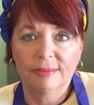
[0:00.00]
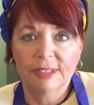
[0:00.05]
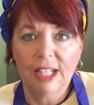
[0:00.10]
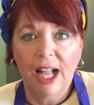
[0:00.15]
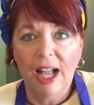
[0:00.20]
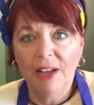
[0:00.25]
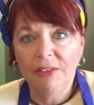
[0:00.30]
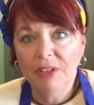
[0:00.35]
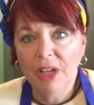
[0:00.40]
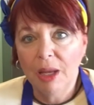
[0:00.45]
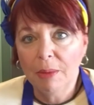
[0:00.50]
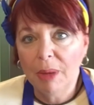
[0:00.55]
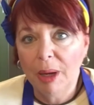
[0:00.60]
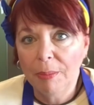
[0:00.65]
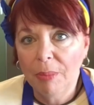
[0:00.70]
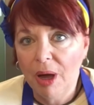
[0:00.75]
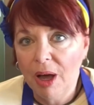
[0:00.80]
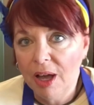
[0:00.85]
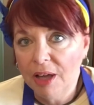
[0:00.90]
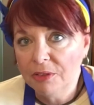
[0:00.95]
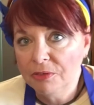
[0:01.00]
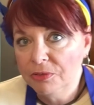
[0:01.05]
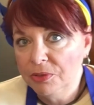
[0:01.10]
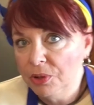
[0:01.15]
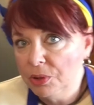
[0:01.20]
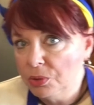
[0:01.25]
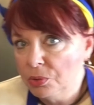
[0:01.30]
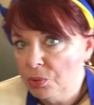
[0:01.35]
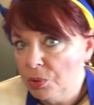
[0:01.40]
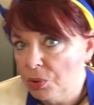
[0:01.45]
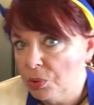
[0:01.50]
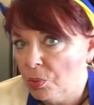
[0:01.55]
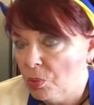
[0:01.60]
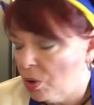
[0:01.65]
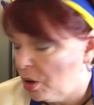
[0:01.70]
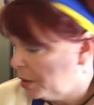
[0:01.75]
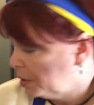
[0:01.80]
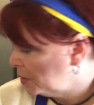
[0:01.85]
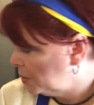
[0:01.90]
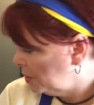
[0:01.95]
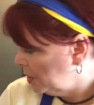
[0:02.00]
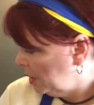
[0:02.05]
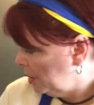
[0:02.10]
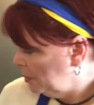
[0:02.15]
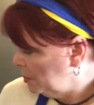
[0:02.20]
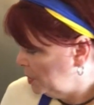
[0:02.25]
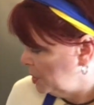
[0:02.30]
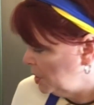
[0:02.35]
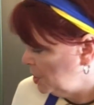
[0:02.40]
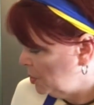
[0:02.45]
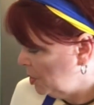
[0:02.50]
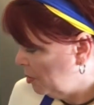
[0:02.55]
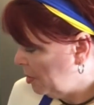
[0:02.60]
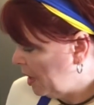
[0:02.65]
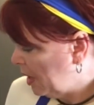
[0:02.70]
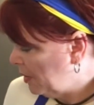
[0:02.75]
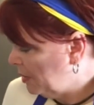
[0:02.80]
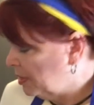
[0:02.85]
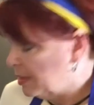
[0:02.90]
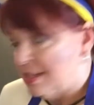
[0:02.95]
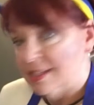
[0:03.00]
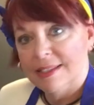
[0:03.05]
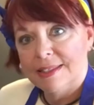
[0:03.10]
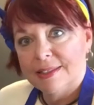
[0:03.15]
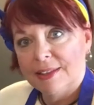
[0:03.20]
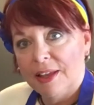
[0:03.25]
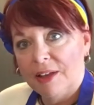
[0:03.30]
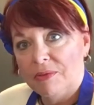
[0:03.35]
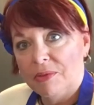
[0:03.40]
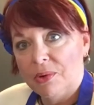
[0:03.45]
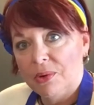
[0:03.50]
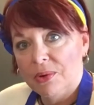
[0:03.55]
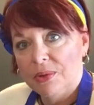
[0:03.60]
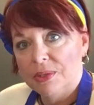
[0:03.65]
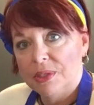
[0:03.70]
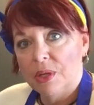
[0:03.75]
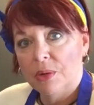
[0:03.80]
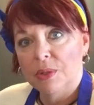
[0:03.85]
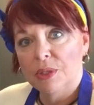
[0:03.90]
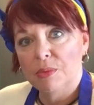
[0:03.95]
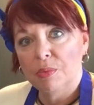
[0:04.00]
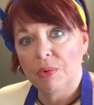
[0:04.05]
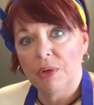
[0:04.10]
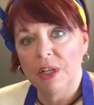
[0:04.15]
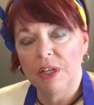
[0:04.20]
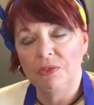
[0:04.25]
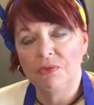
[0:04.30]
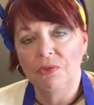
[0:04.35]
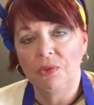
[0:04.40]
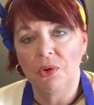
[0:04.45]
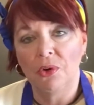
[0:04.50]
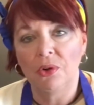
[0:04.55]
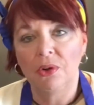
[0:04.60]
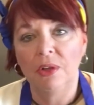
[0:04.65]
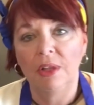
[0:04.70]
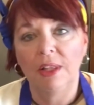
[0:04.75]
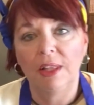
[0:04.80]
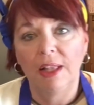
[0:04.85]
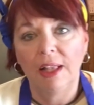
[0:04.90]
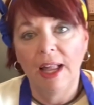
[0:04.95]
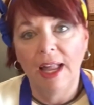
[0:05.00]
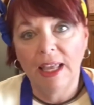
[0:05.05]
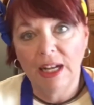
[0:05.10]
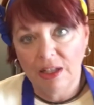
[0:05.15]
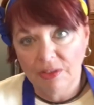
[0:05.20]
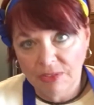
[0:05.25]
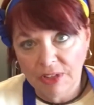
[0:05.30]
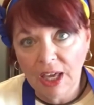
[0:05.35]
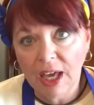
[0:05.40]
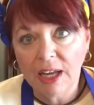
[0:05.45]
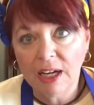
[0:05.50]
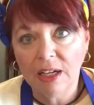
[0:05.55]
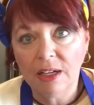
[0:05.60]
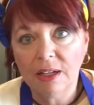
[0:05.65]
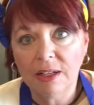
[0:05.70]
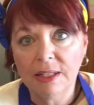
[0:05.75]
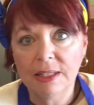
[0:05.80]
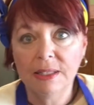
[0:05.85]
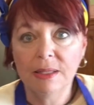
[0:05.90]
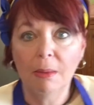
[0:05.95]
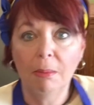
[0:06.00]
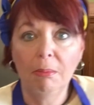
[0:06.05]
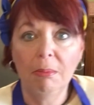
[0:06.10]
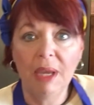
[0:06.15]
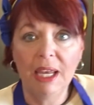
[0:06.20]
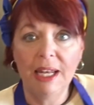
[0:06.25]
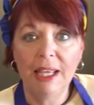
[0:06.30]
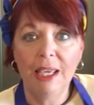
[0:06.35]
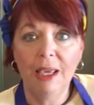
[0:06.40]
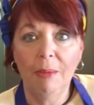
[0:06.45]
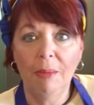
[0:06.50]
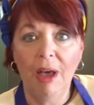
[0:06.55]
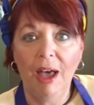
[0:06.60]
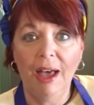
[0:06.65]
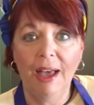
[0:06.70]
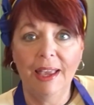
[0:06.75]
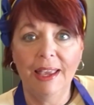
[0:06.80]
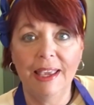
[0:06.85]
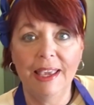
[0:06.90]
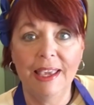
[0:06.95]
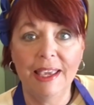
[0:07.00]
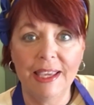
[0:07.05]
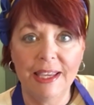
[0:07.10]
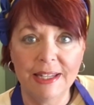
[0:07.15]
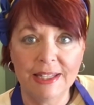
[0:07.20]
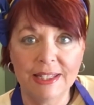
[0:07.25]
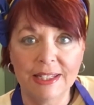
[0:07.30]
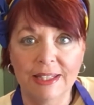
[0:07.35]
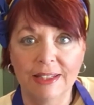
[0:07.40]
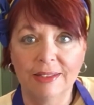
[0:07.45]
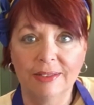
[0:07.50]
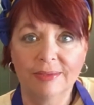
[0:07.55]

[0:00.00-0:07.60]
I've got my pot filled with water up to about this level, so it's pretty full, and I've got it on some medium-high heat.